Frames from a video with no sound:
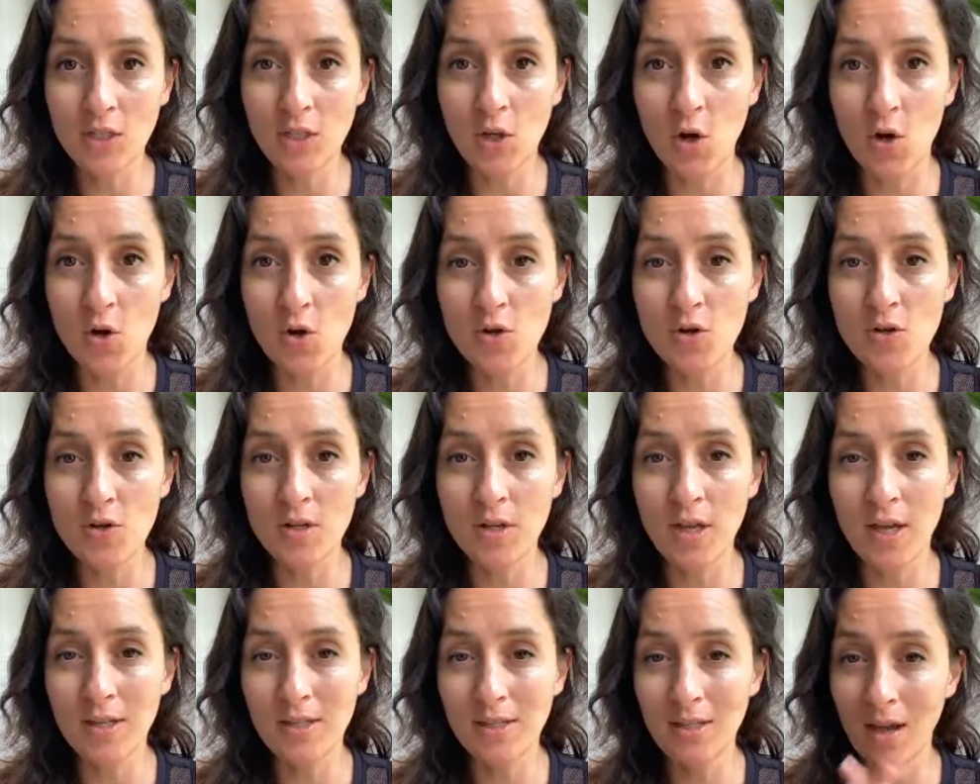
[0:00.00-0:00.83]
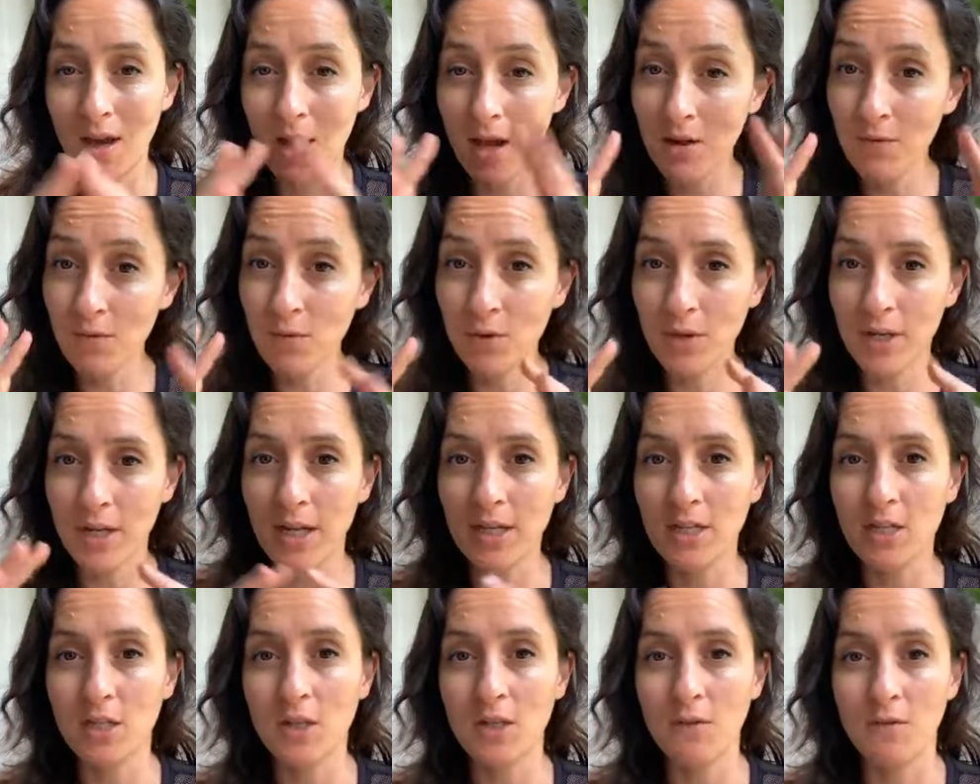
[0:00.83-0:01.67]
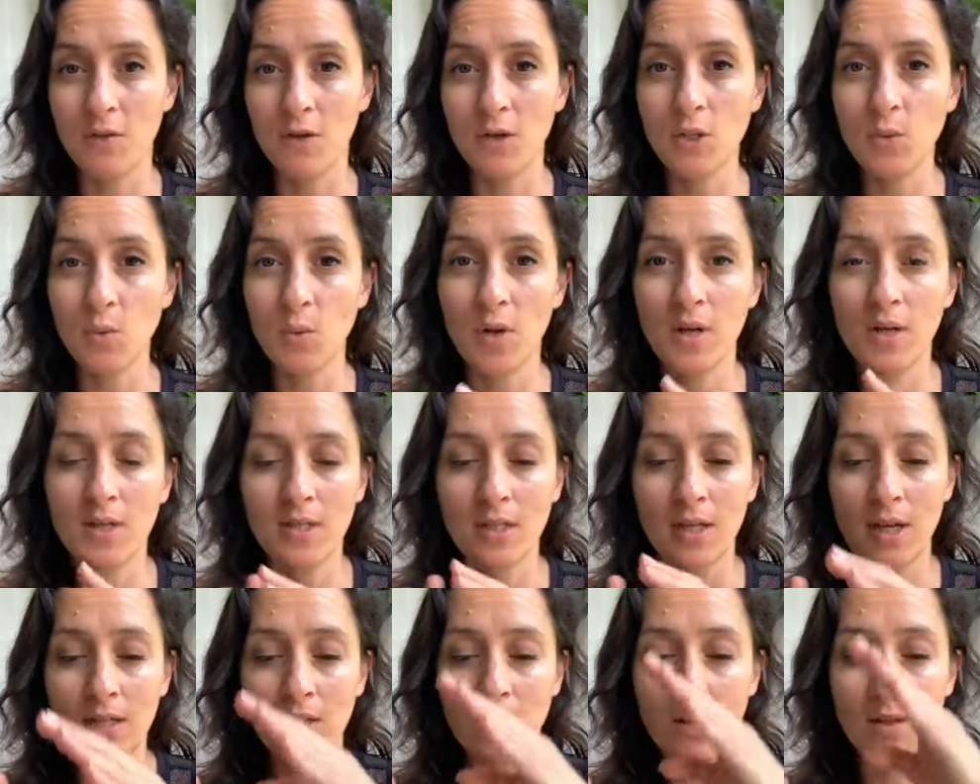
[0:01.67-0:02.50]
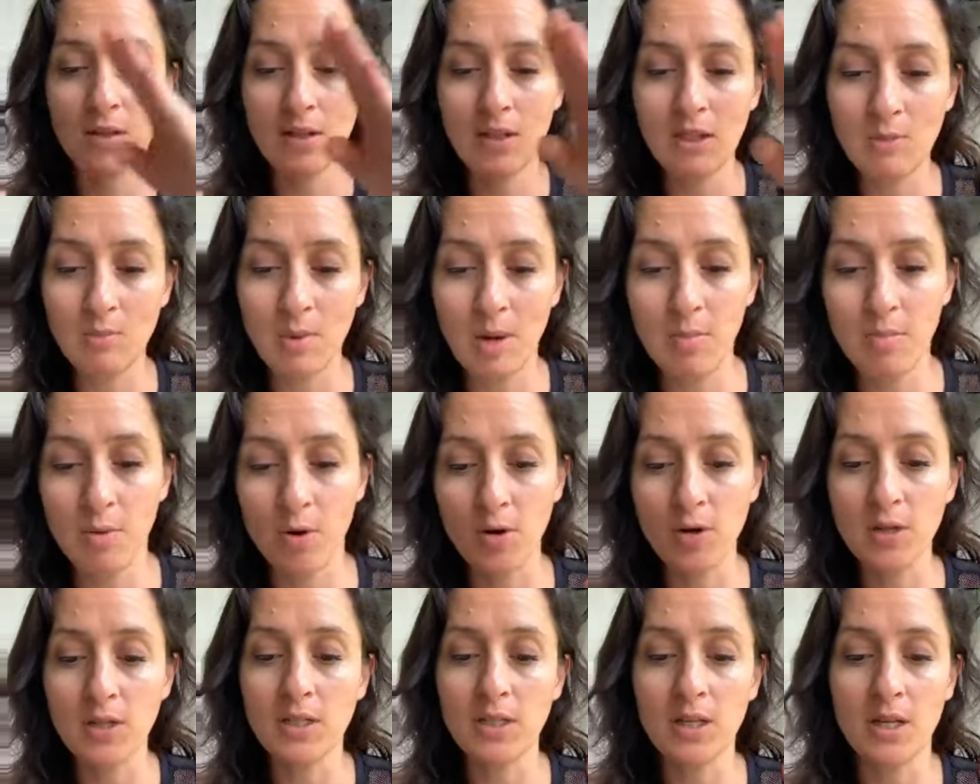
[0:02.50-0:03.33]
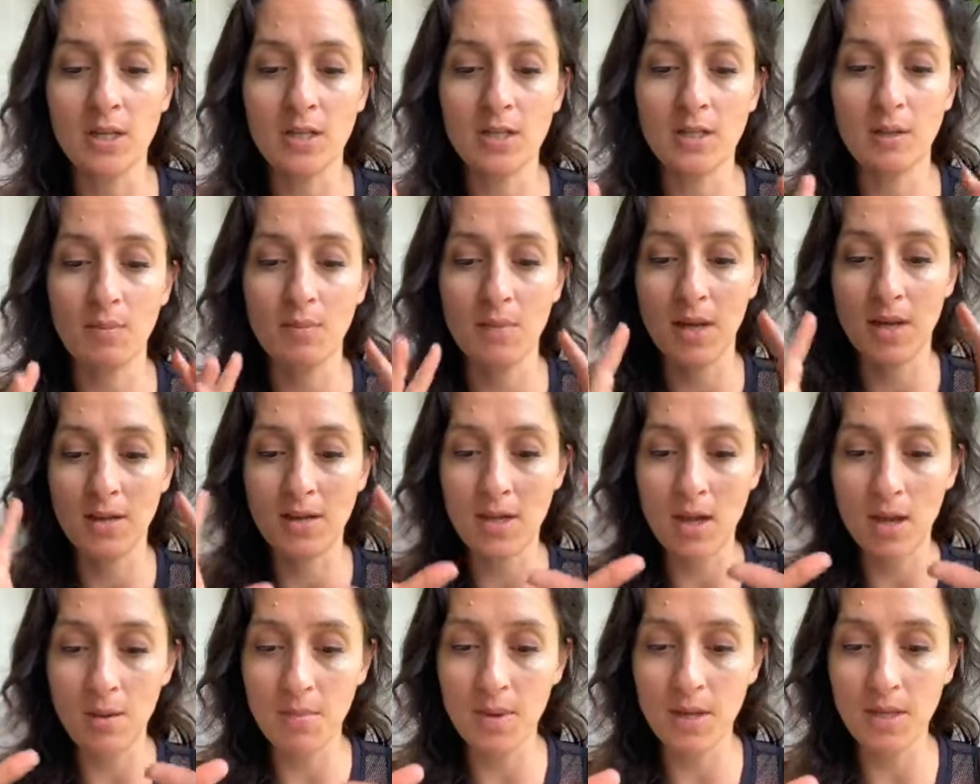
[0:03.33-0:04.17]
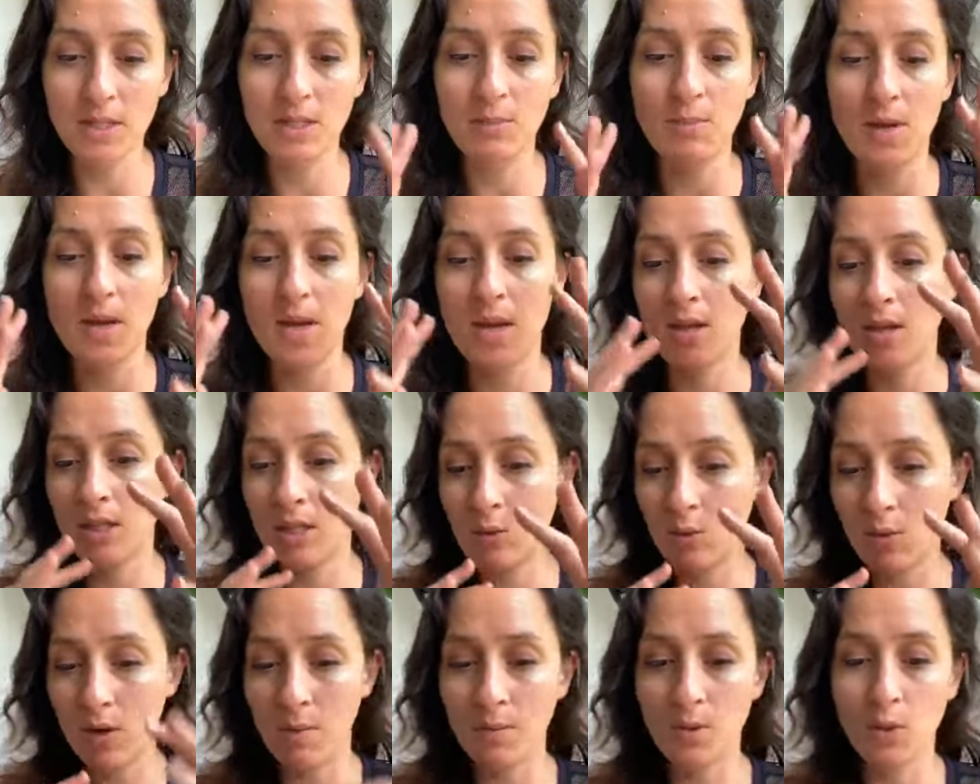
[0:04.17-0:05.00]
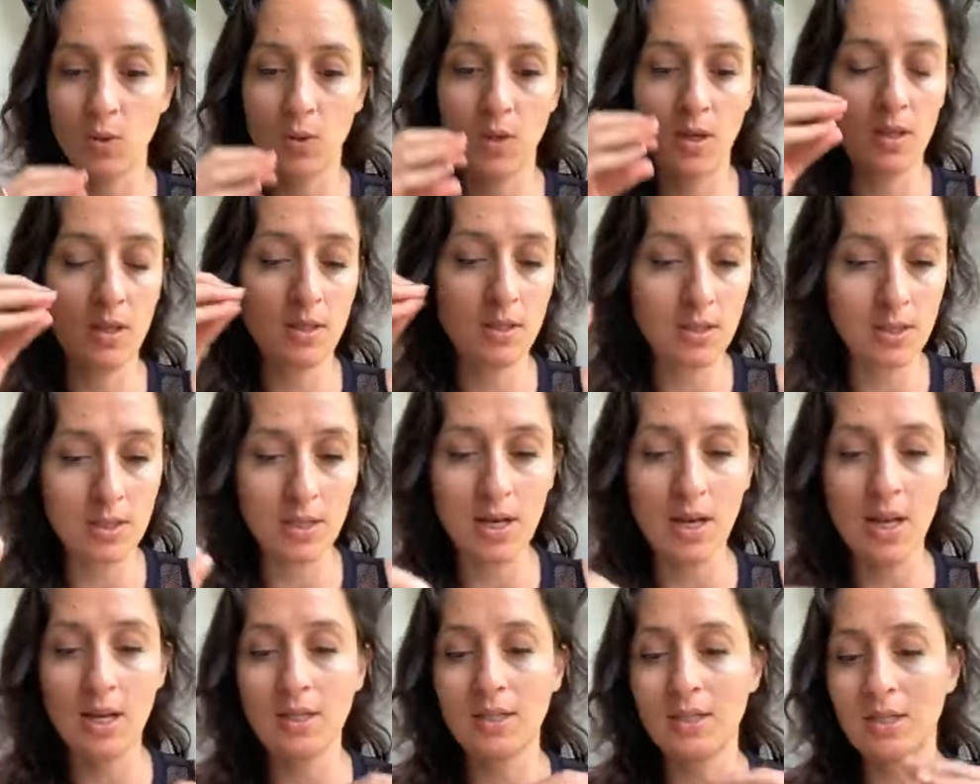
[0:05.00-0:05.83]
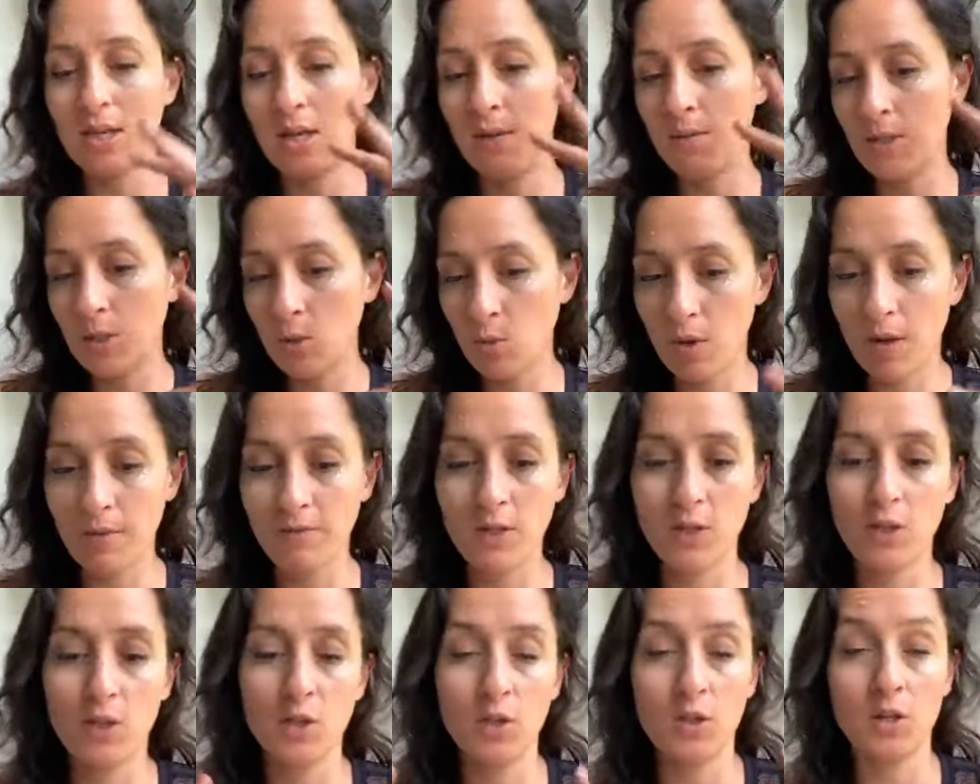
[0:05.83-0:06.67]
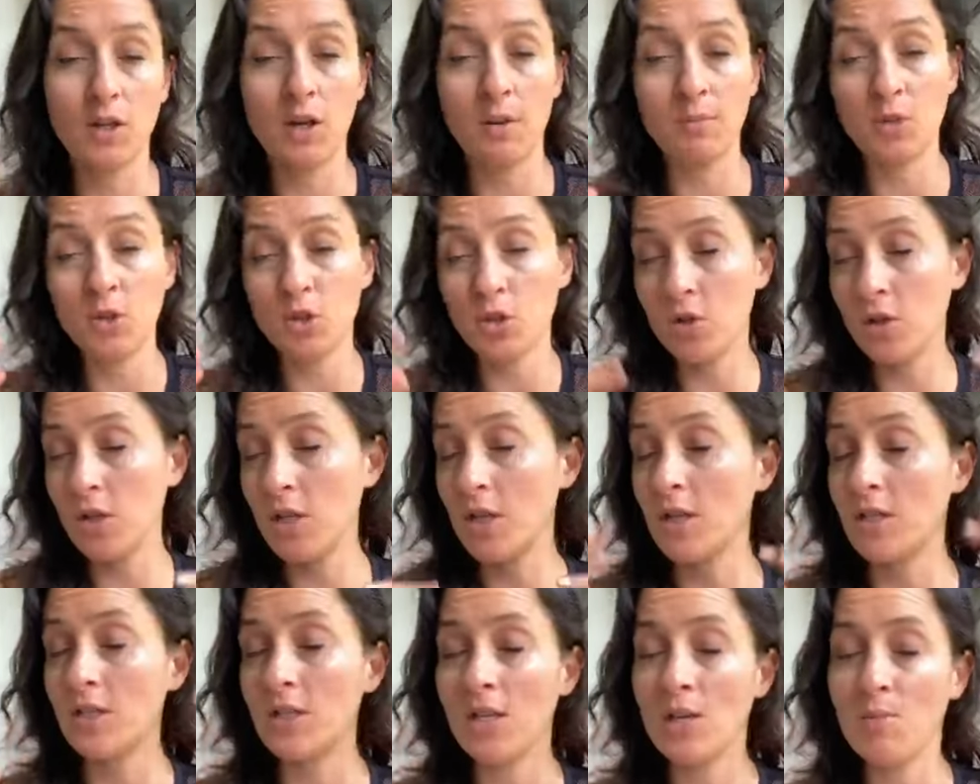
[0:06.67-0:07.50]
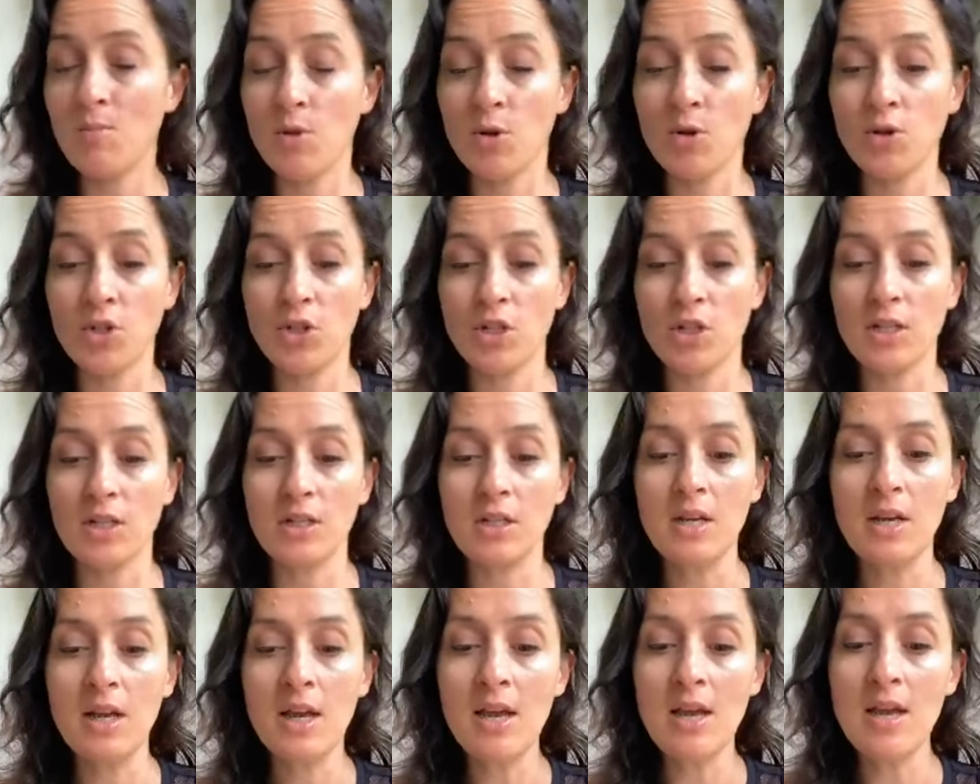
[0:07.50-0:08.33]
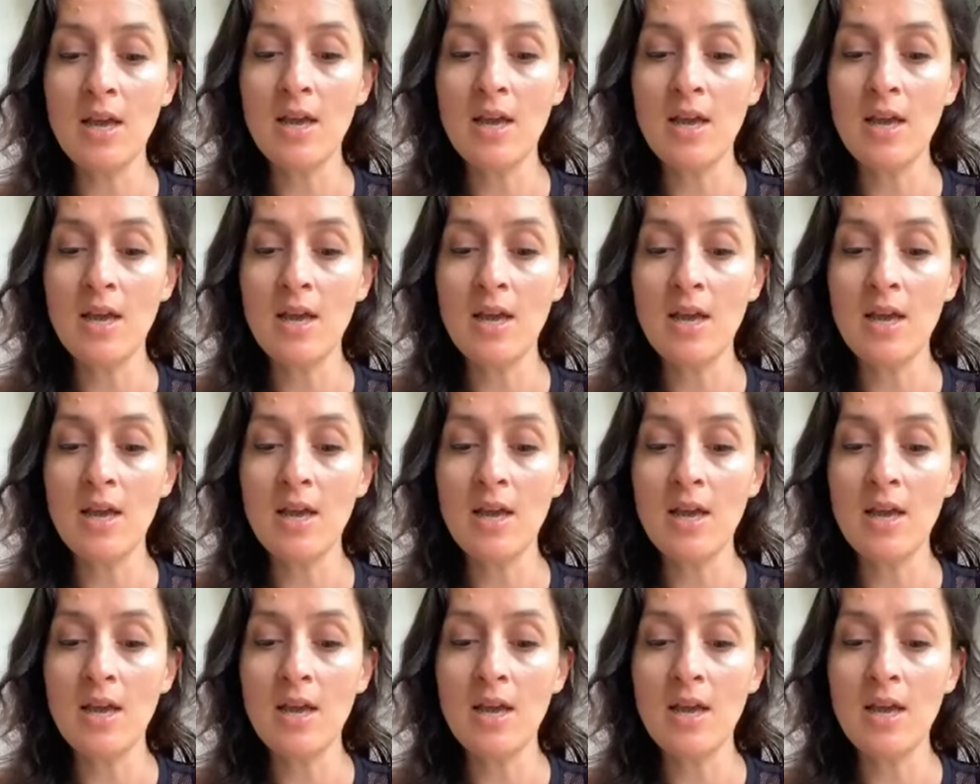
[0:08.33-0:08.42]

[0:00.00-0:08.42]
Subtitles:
just own, and it's kind of connected to the first one, is like, so this is my process. I'm like, yep, it's me. This is what I'm doing. This is the next step. This is what I have to do. I'm tuning into the emotion.